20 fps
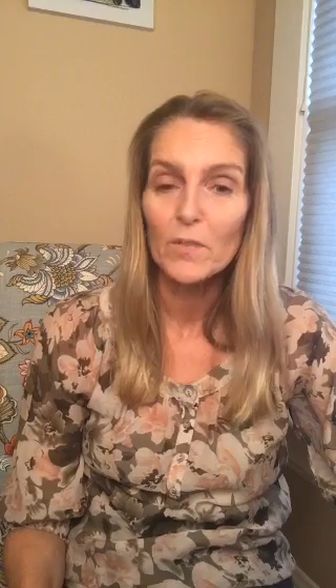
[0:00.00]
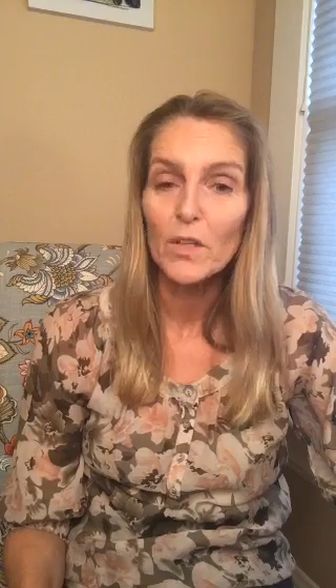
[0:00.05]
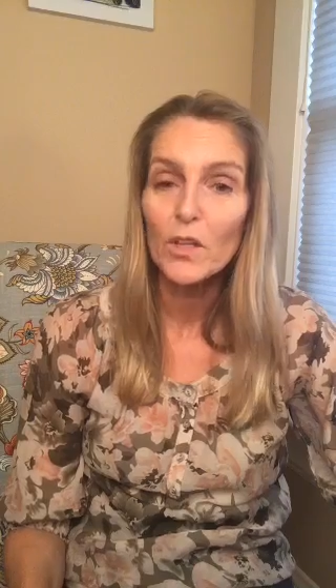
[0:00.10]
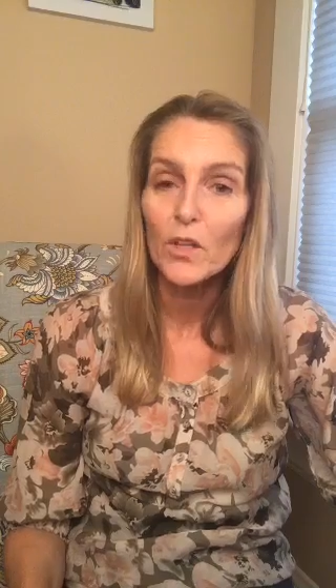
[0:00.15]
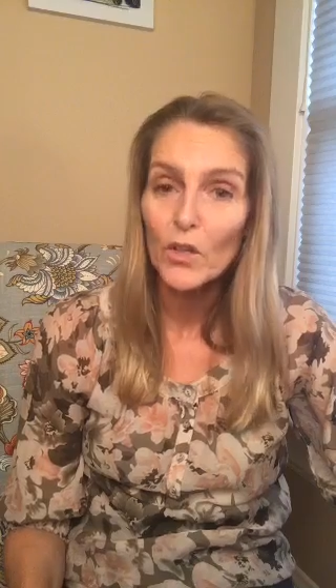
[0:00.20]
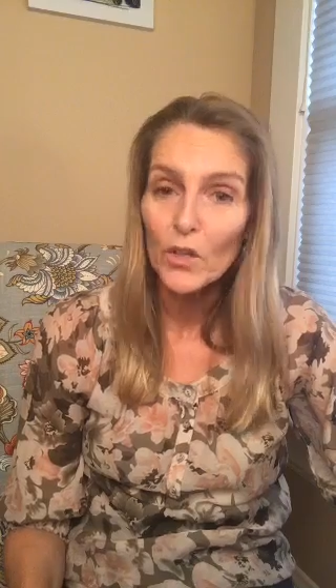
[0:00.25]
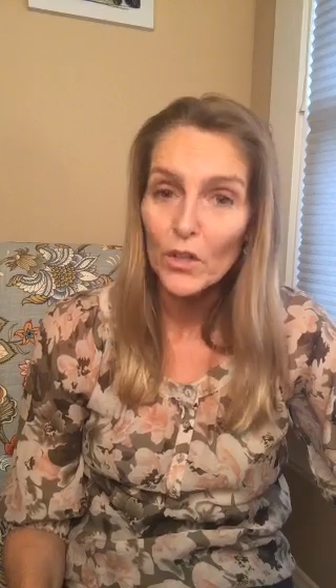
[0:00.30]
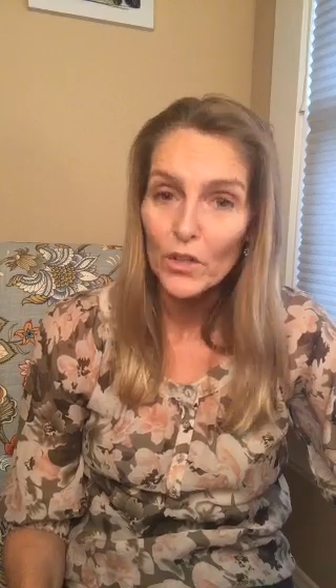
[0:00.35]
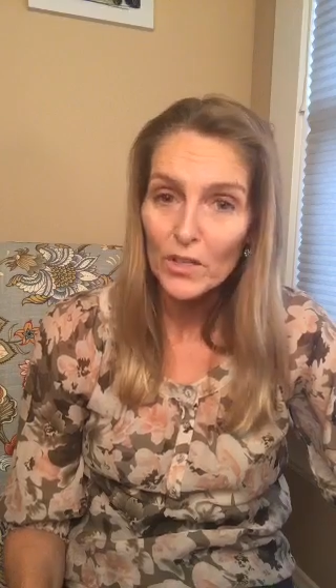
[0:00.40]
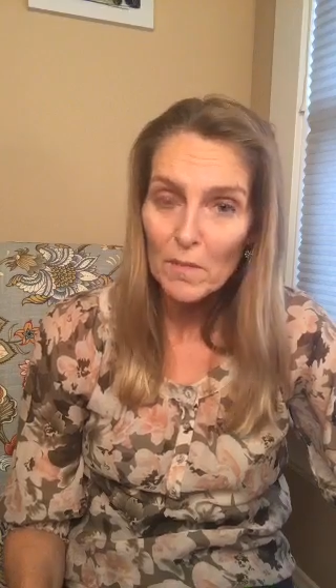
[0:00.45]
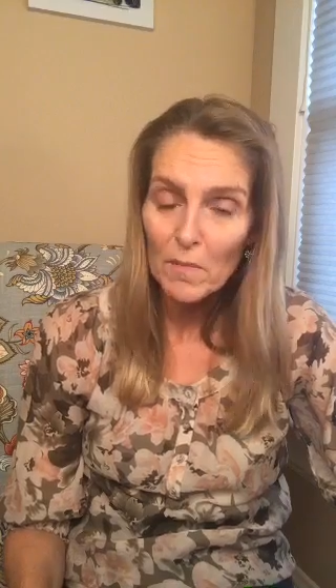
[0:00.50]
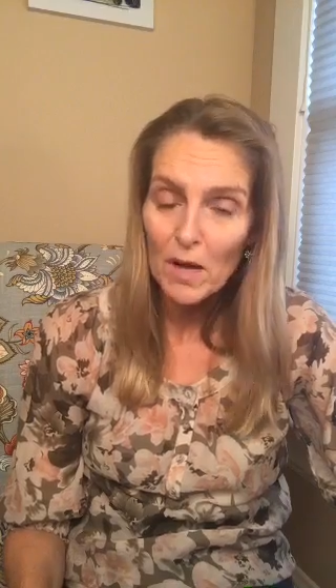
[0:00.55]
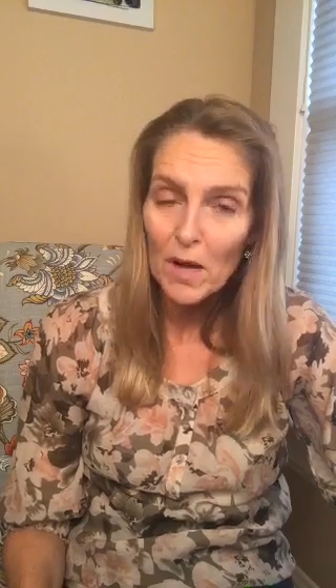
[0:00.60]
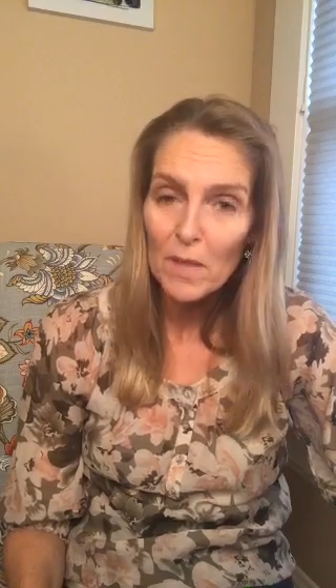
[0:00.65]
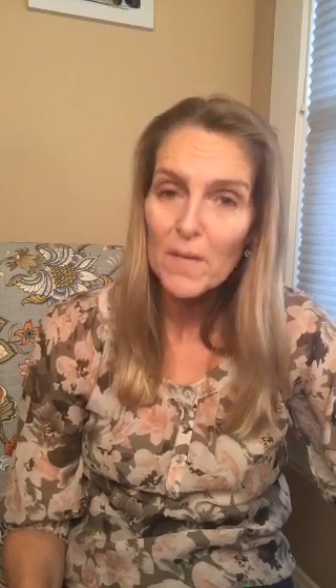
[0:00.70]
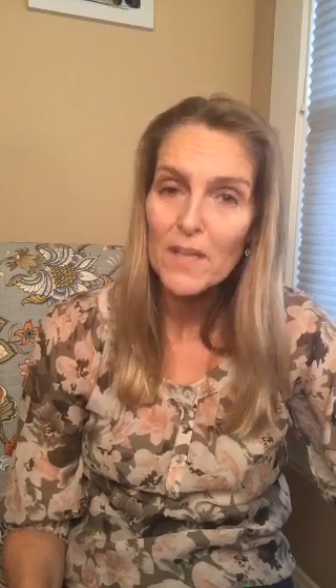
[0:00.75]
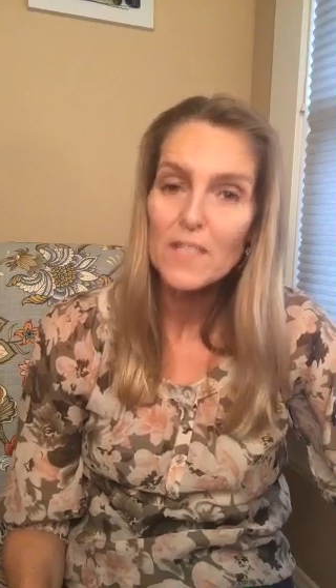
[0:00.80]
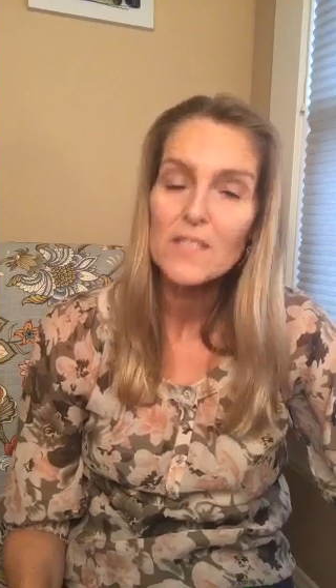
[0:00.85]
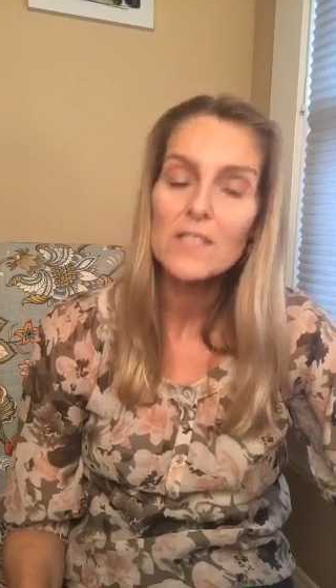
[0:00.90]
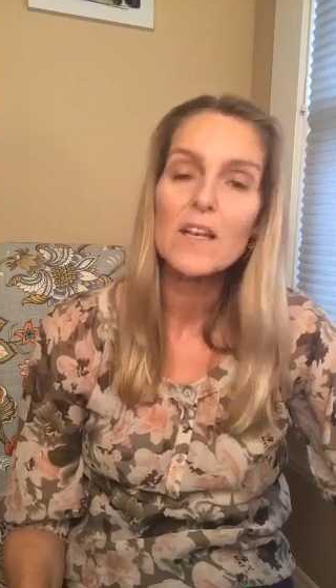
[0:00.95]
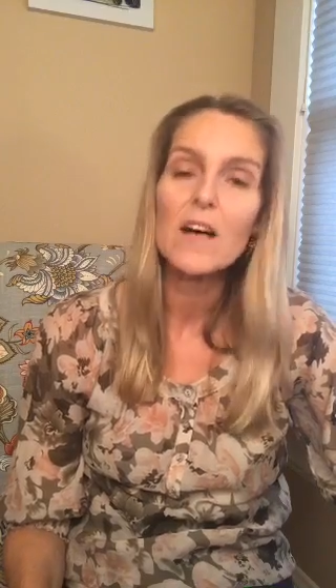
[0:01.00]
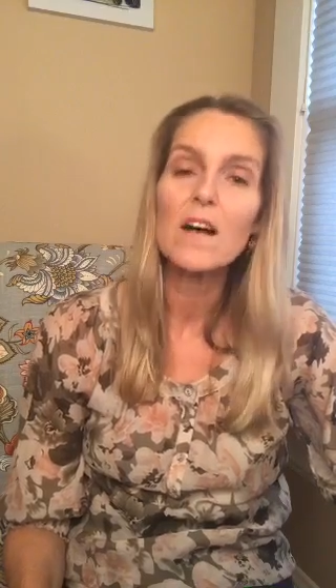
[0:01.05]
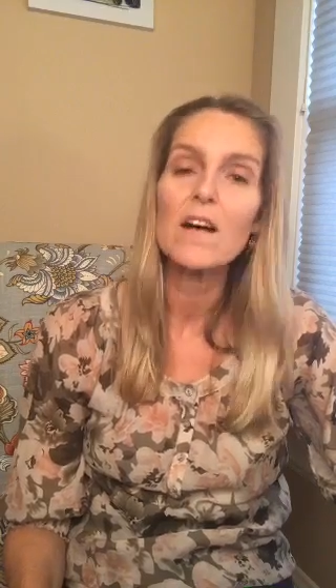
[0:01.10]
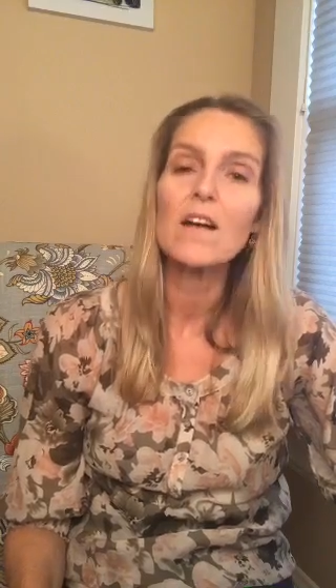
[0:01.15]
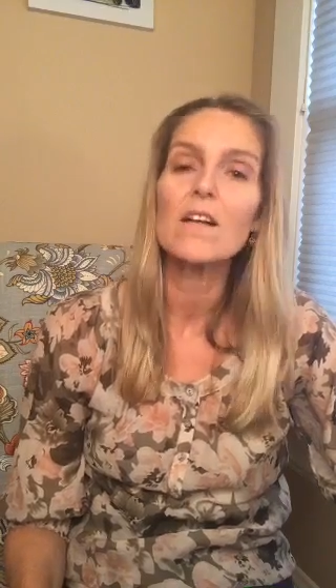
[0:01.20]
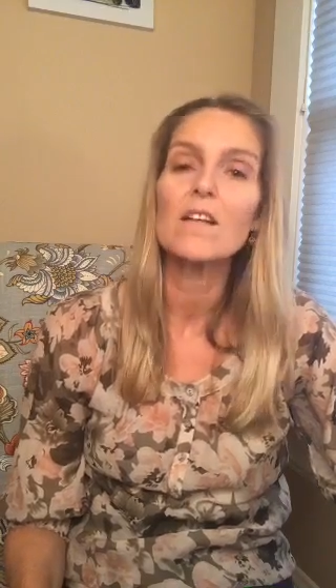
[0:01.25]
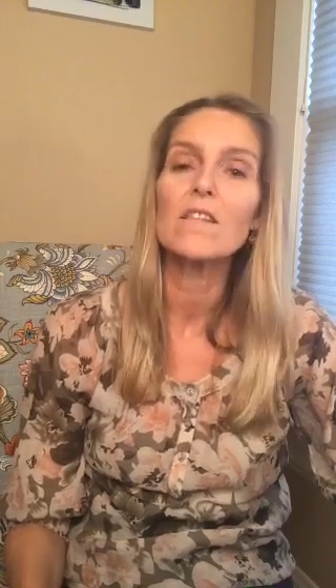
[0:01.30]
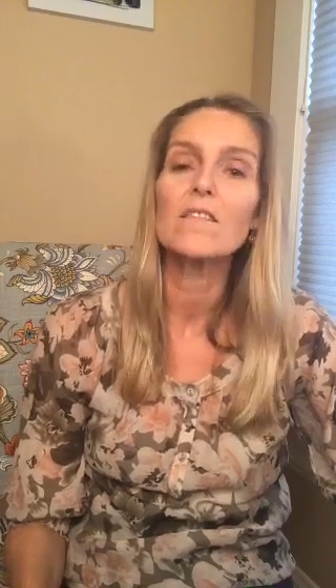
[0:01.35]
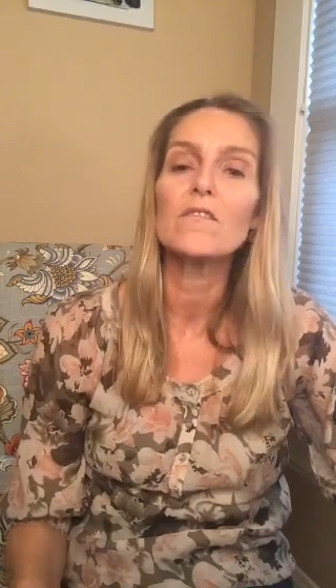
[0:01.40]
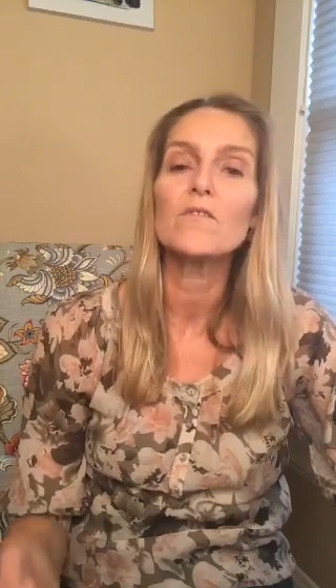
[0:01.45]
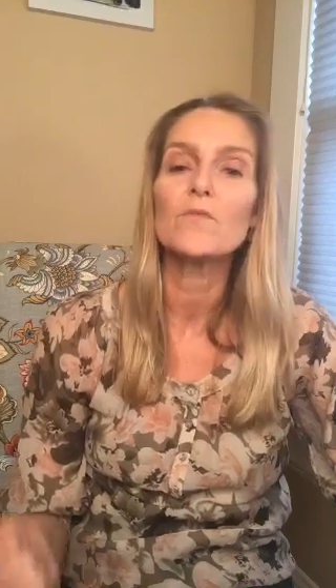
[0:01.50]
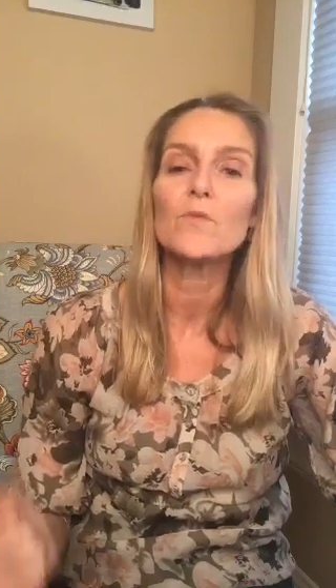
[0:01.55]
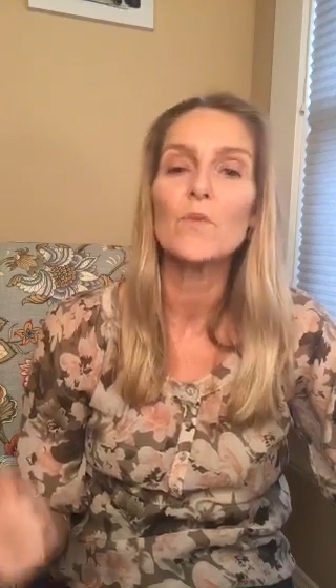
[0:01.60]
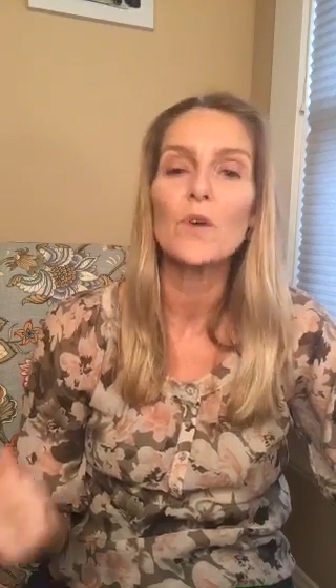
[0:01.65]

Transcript: learn about myself,